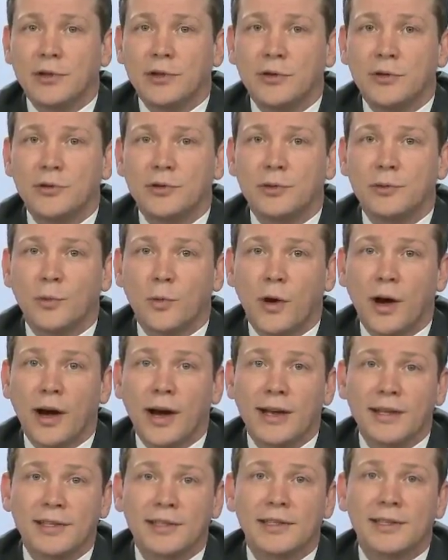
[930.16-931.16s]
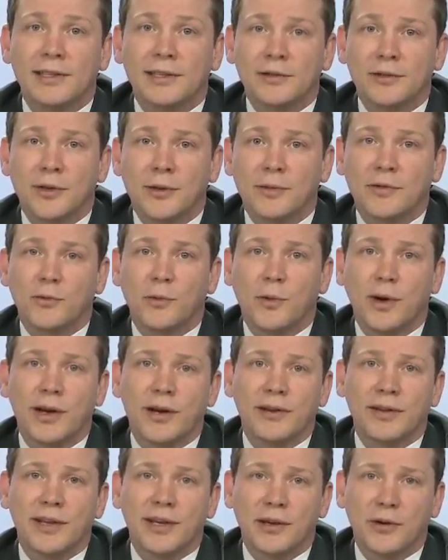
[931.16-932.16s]
choose wisely in terms of
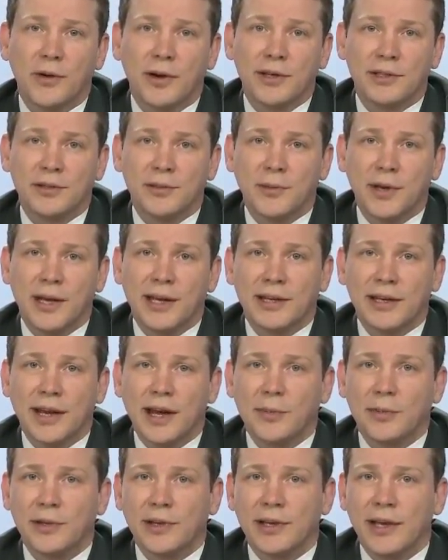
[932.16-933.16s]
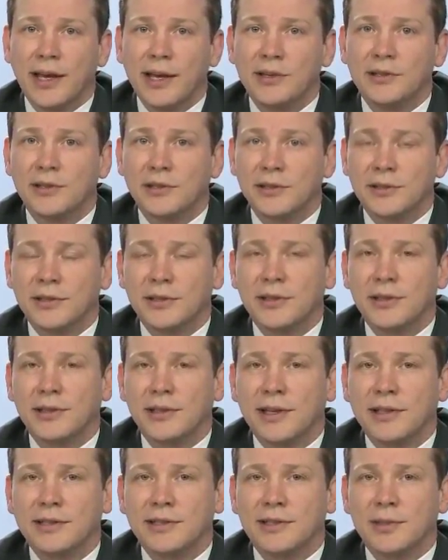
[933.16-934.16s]
when are they going to make an application to the
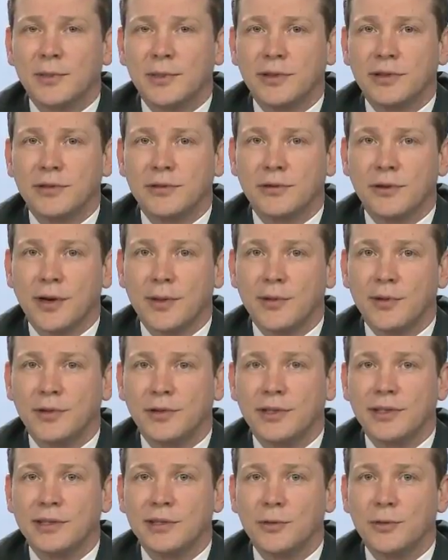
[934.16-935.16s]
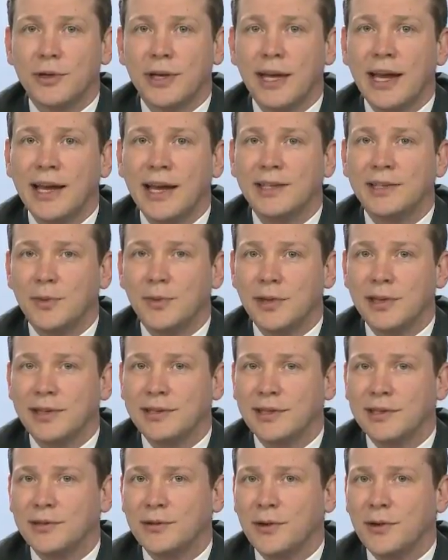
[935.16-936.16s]
license appeals tribunal, because you would hate to be
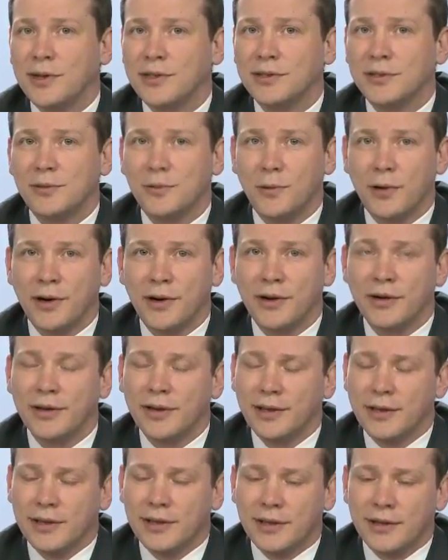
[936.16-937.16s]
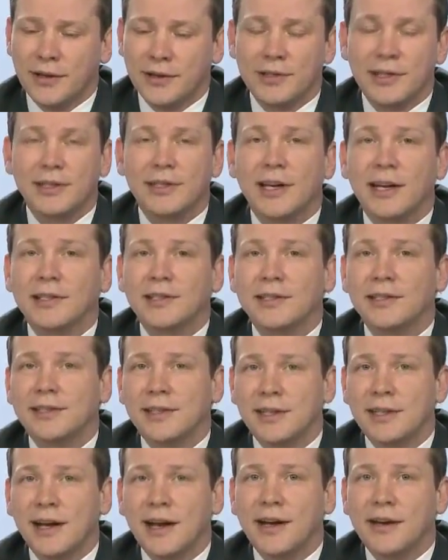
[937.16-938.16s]
in a situation where there's a
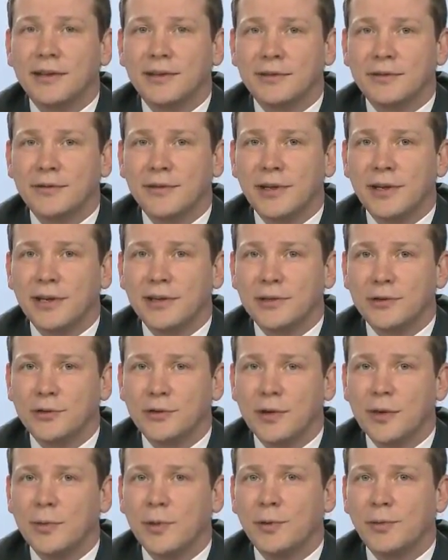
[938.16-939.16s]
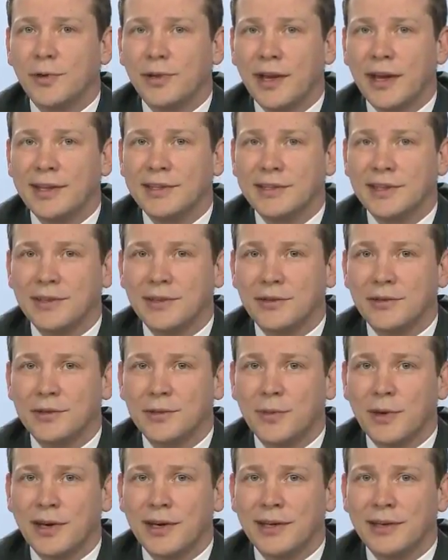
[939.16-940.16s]
dozen denials of various treatment plans and you're
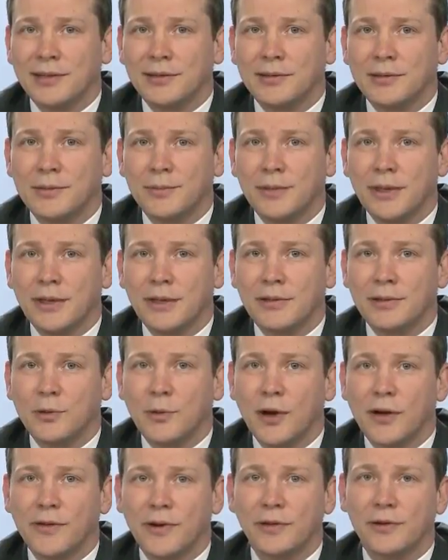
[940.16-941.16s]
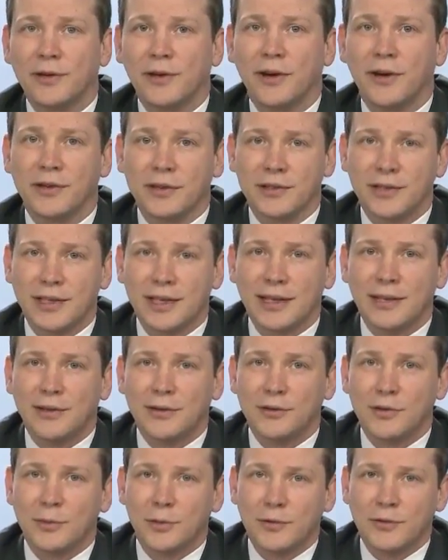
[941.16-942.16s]
spending $1,200 to
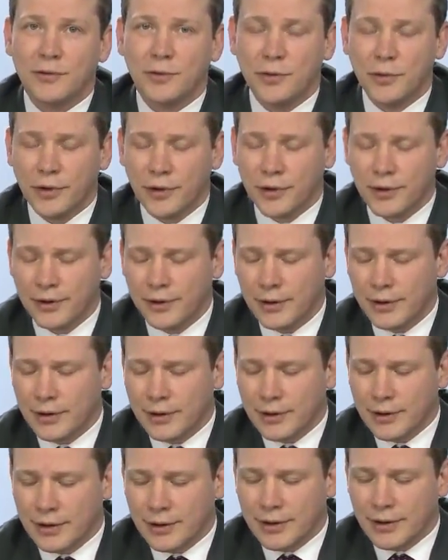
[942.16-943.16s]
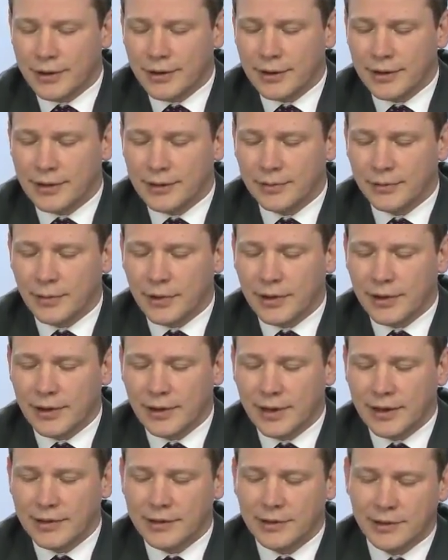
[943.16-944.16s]
get those before
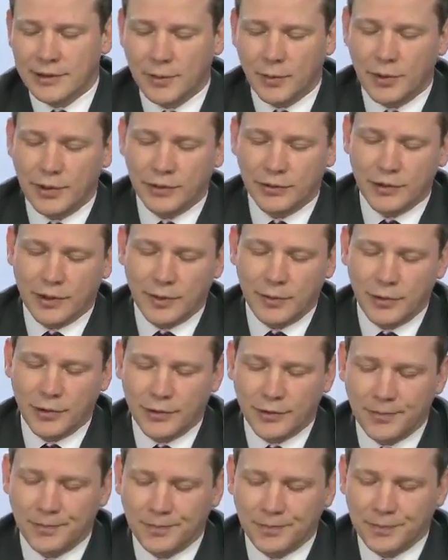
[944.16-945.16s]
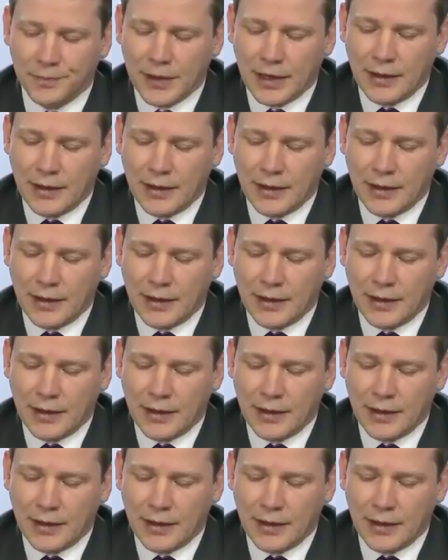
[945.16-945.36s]
the license appeal tribunal.